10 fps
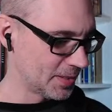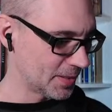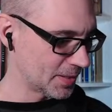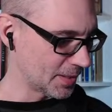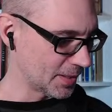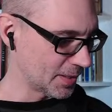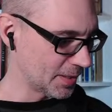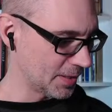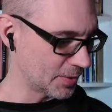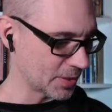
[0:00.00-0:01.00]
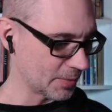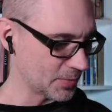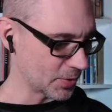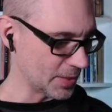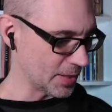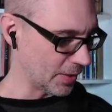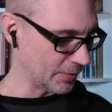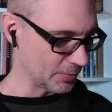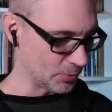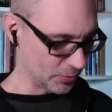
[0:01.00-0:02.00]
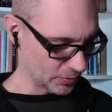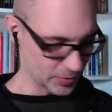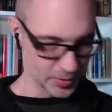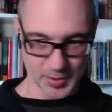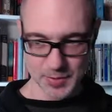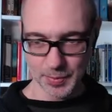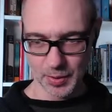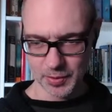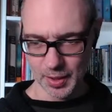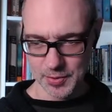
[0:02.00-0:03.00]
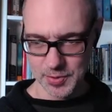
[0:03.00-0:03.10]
Here comes... Okay, now I have to move over to the spellcaster